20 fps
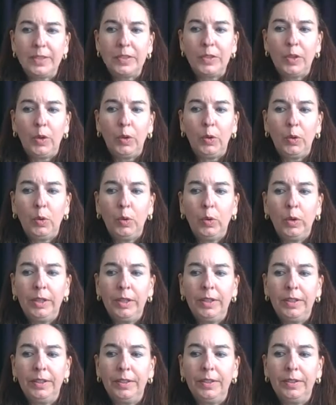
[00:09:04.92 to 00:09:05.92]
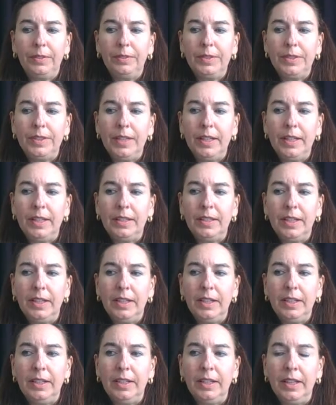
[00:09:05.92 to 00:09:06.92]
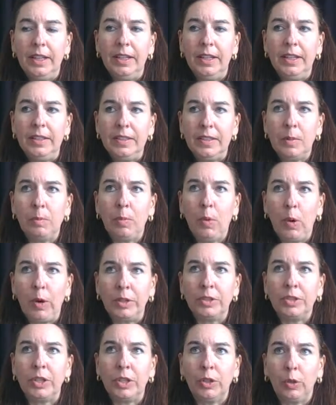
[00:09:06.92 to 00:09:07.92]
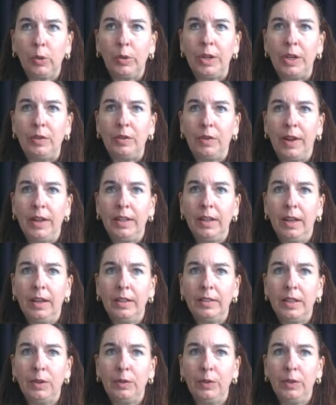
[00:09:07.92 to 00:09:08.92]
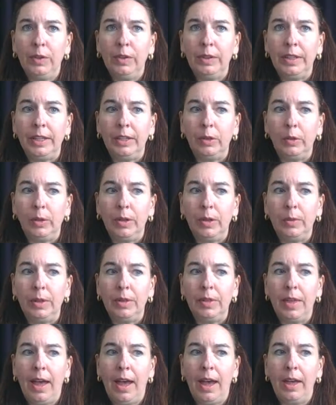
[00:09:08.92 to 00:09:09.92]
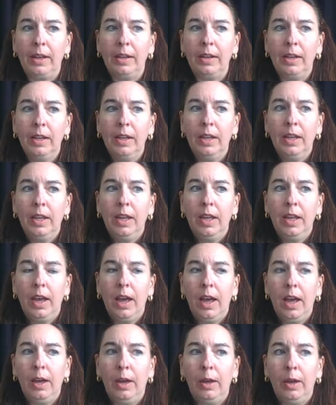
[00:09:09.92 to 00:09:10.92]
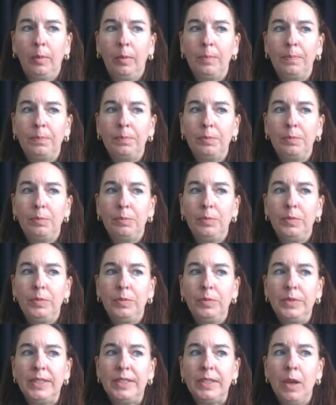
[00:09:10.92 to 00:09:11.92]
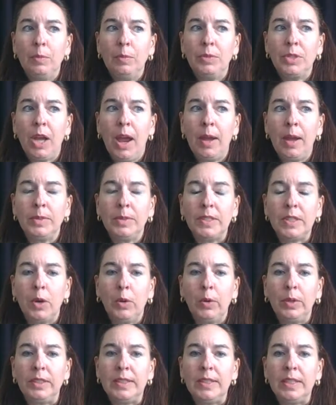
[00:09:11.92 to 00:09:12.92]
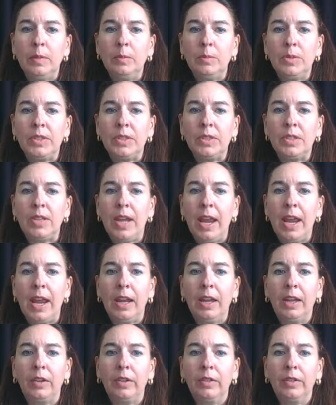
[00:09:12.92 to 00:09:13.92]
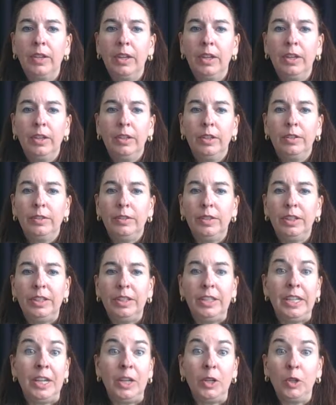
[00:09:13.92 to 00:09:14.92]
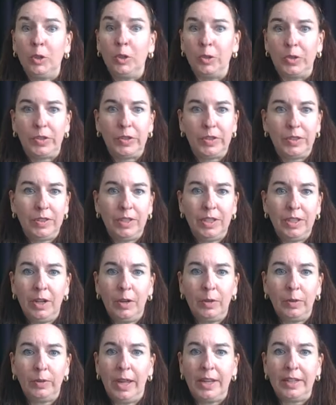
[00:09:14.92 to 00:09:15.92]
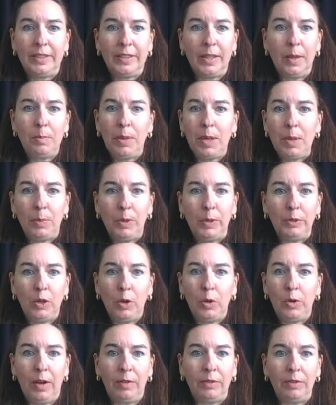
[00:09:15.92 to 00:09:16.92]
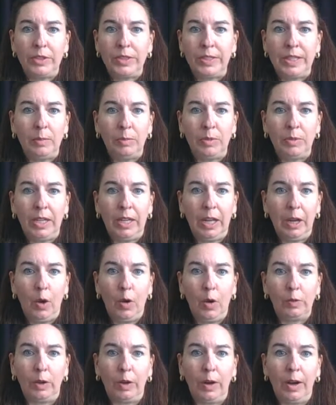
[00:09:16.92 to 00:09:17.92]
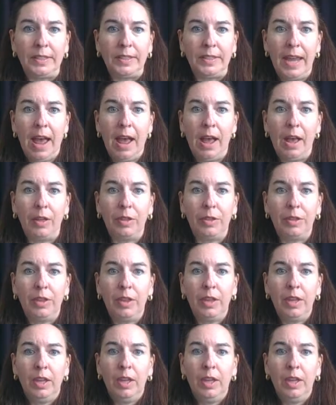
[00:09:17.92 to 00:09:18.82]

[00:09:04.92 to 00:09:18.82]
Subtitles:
so it is important to grieve. I definitely agree with that. Um, Sometimes though it seems to take years, like some people don't ever seem to get over a death.